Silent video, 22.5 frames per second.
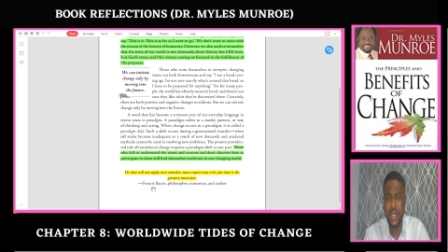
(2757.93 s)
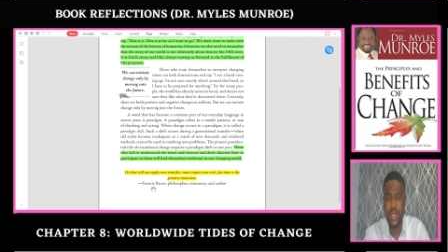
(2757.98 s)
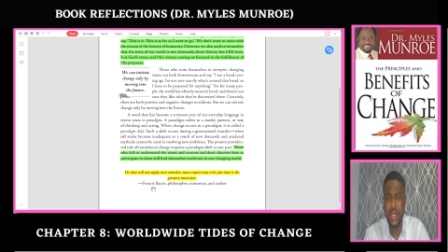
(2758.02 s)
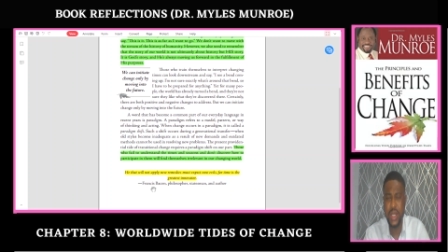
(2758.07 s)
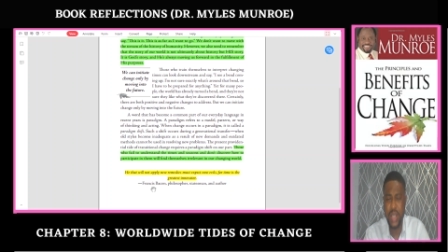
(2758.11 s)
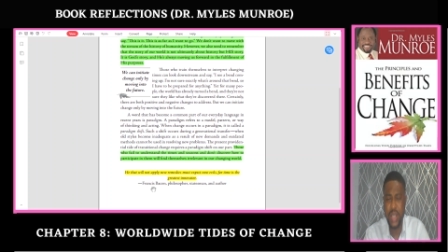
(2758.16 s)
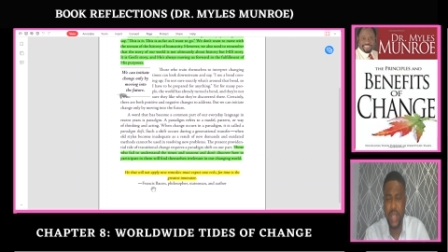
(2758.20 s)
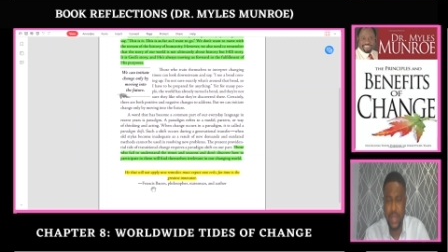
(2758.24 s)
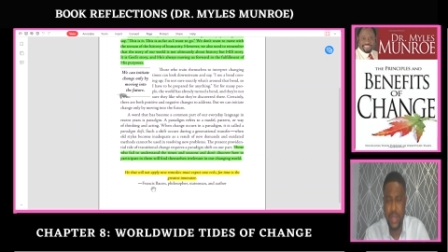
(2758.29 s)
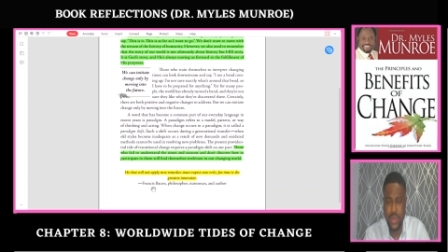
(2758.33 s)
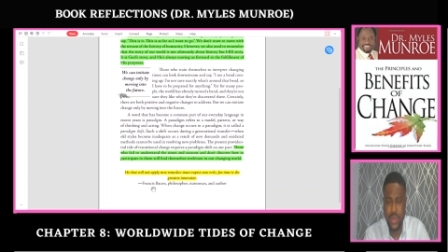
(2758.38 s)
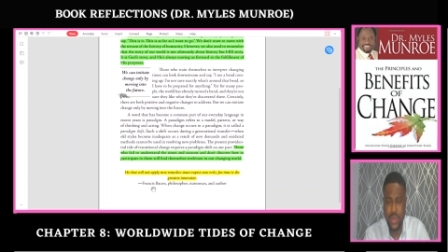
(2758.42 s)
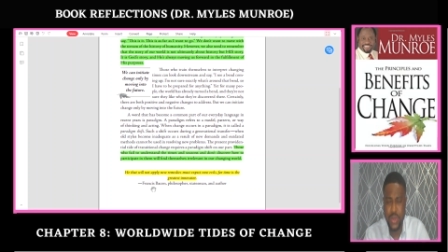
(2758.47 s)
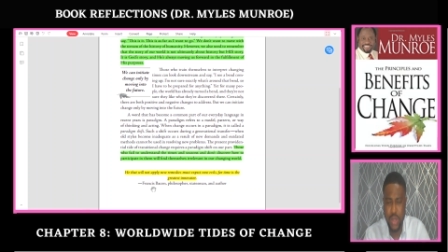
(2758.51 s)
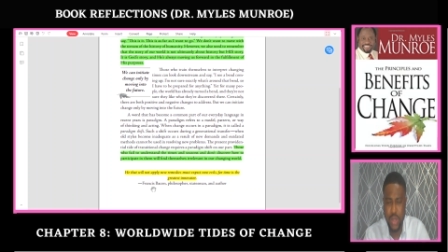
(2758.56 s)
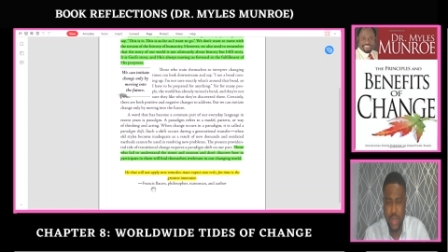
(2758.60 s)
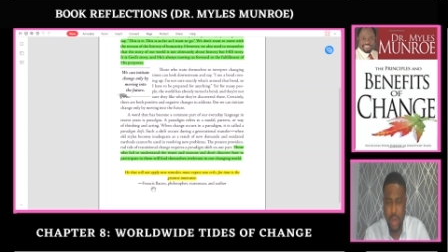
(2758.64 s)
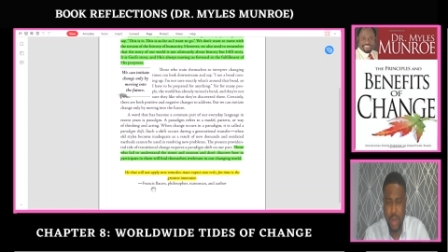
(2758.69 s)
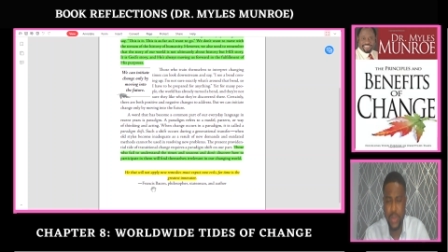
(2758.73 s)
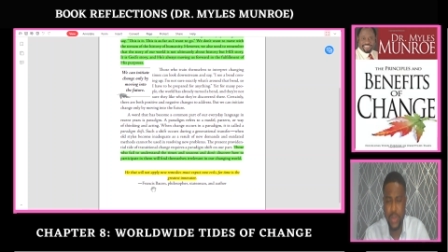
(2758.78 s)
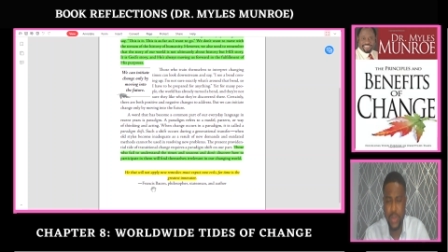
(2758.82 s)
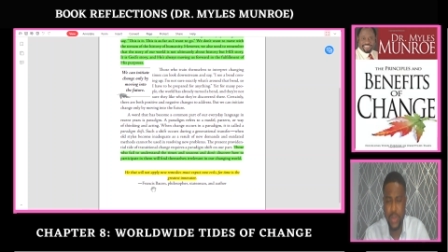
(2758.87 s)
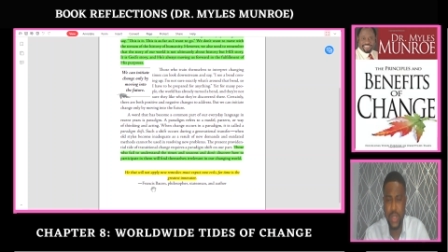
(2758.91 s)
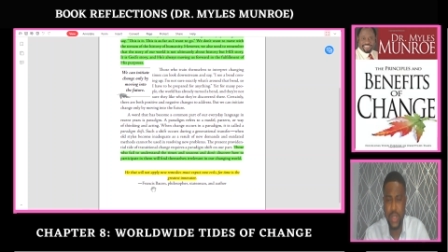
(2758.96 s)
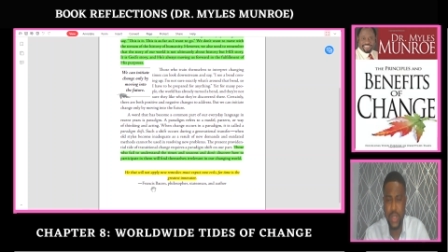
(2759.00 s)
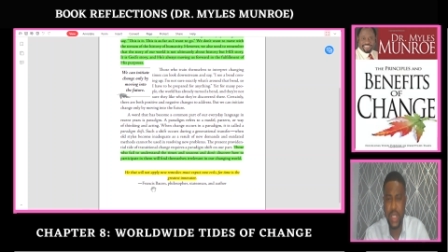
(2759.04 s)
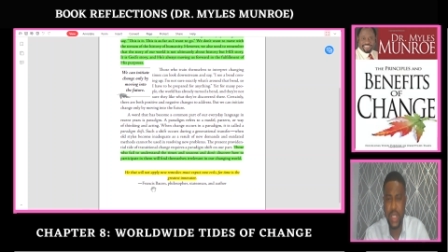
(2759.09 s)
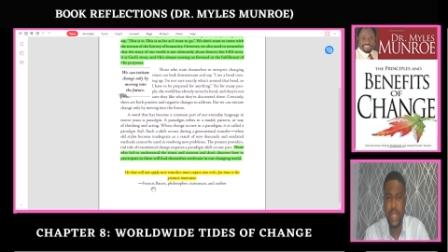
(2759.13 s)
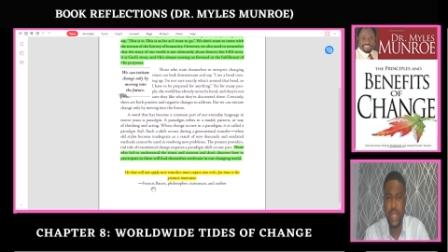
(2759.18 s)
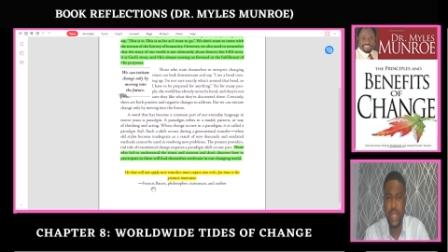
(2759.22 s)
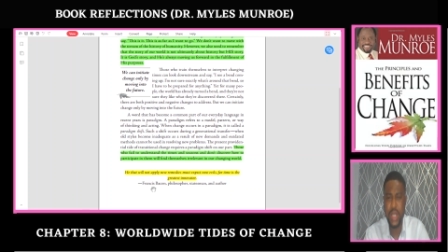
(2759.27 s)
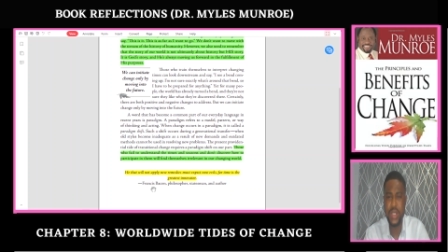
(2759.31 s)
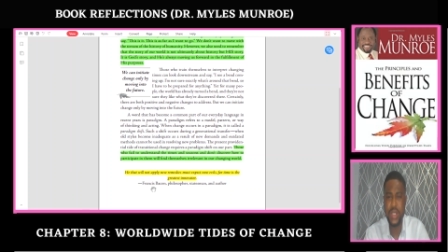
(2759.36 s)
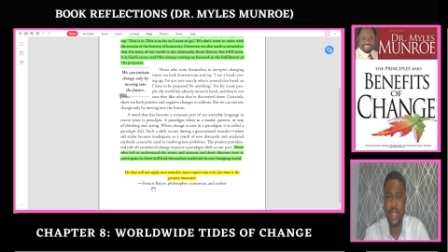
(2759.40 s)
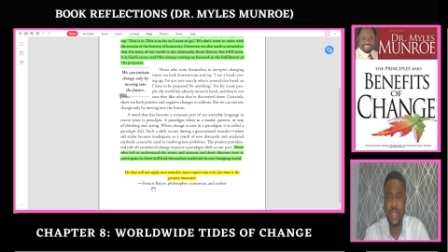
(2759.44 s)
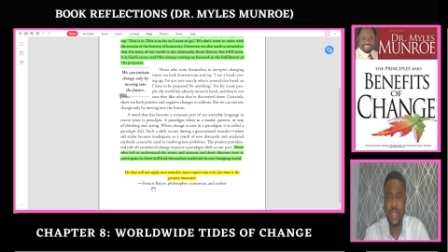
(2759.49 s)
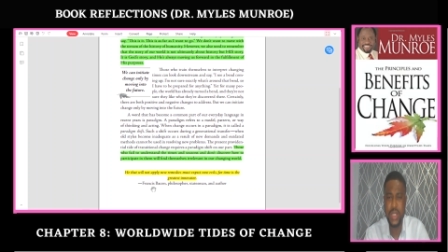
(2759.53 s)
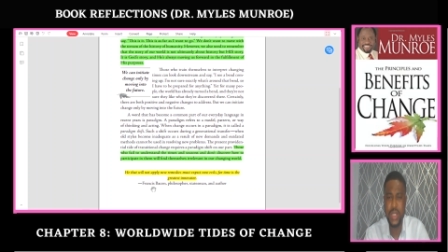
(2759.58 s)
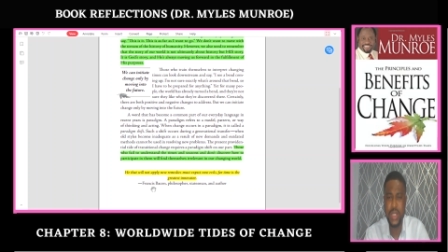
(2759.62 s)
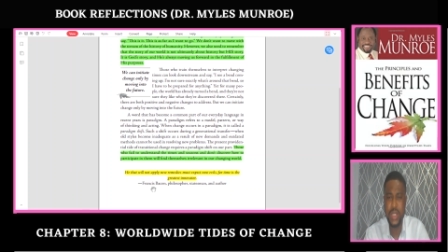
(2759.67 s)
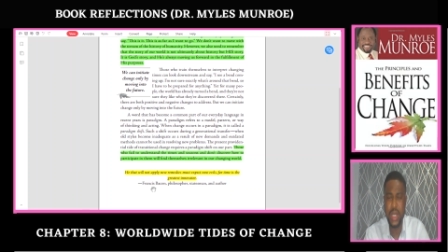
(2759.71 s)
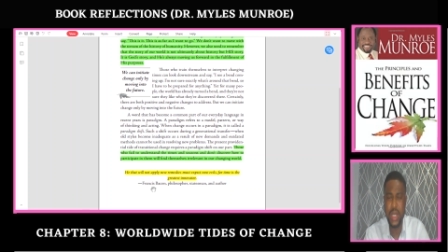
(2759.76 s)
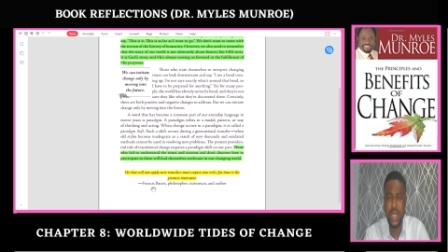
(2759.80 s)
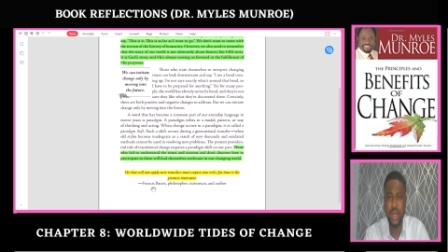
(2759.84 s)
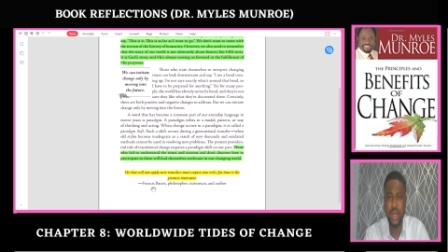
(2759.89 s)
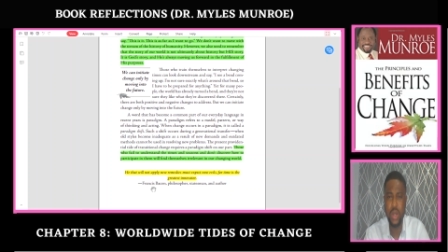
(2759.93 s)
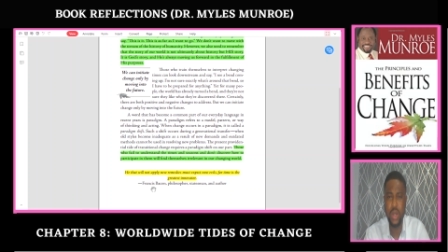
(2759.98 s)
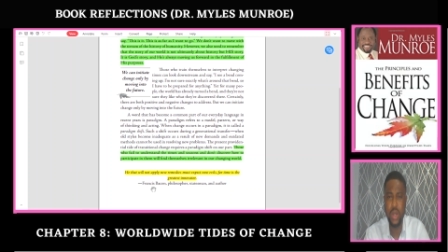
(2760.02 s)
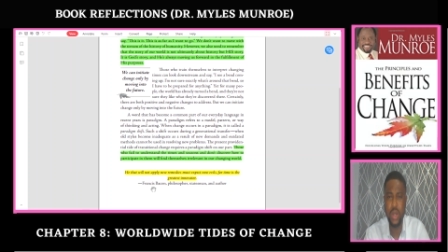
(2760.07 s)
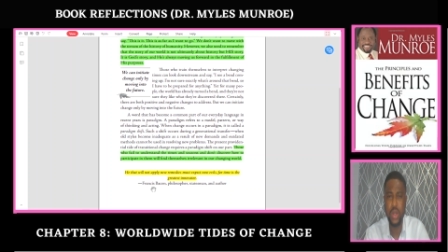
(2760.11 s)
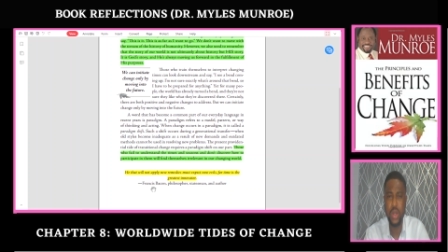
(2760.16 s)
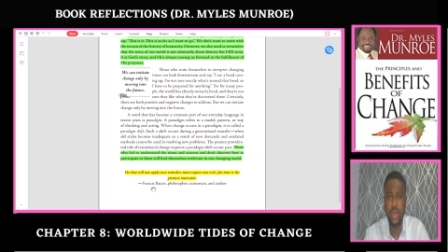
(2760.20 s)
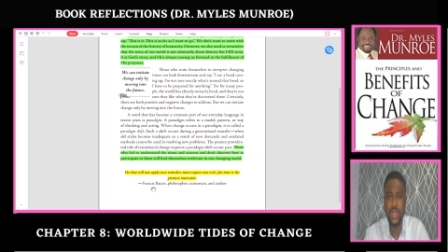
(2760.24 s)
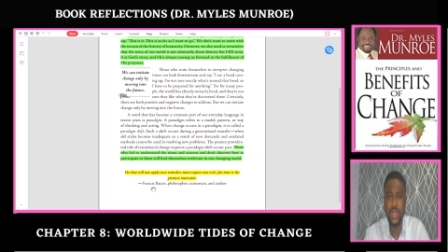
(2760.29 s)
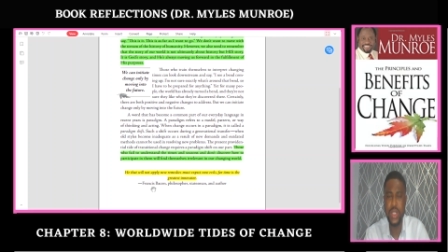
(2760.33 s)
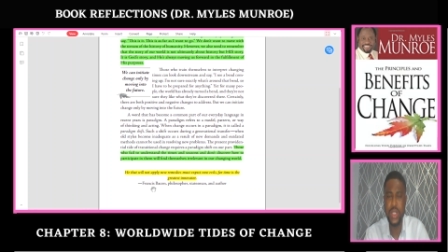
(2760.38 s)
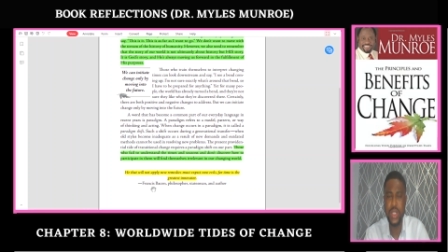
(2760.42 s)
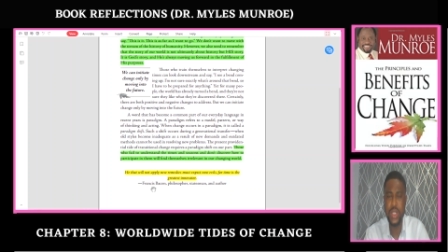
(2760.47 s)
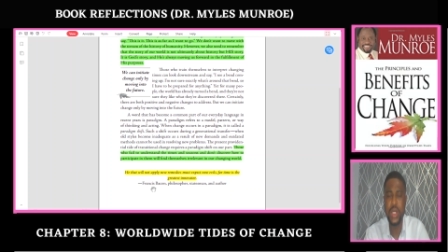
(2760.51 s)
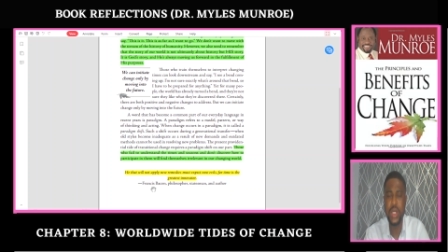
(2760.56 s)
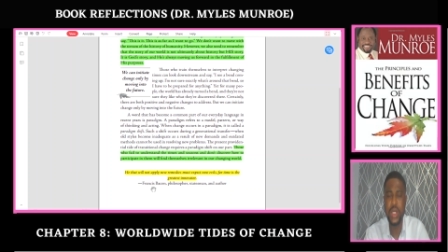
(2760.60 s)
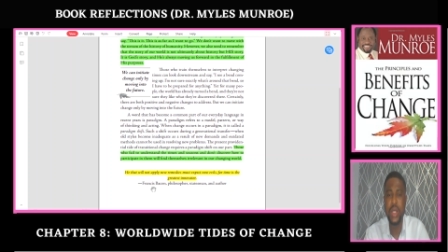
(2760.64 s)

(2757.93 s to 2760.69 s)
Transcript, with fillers: comes to communication, technology,